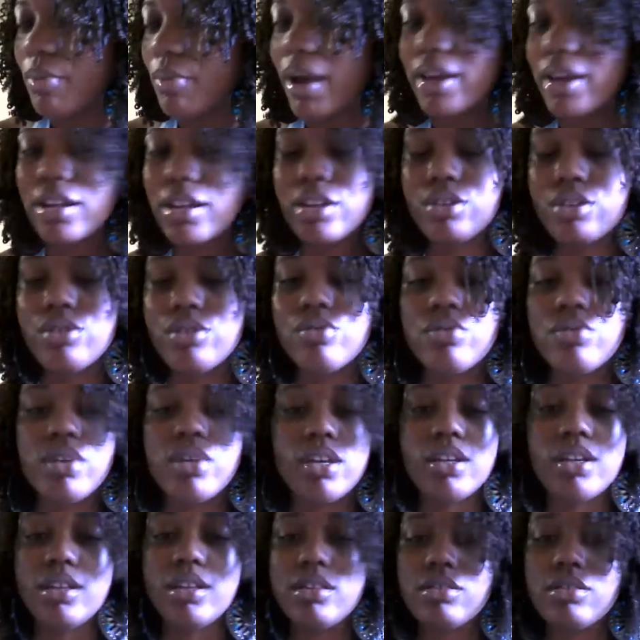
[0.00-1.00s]
but I didn't do
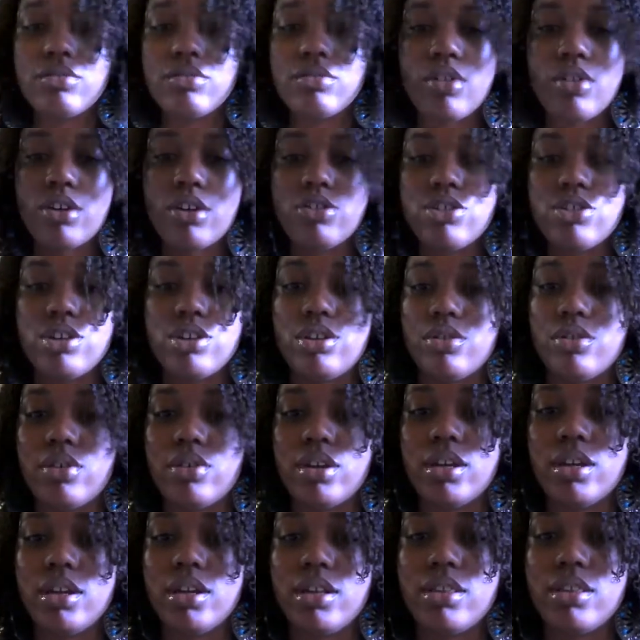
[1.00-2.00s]
any scratching or
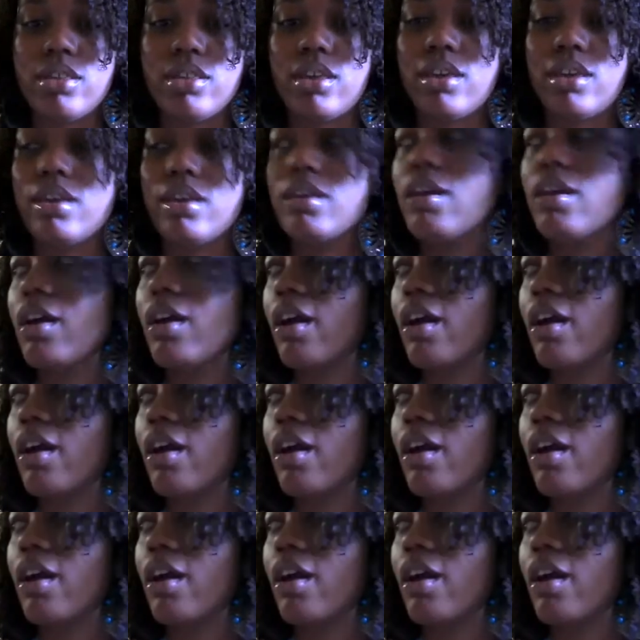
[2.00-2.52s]
anything.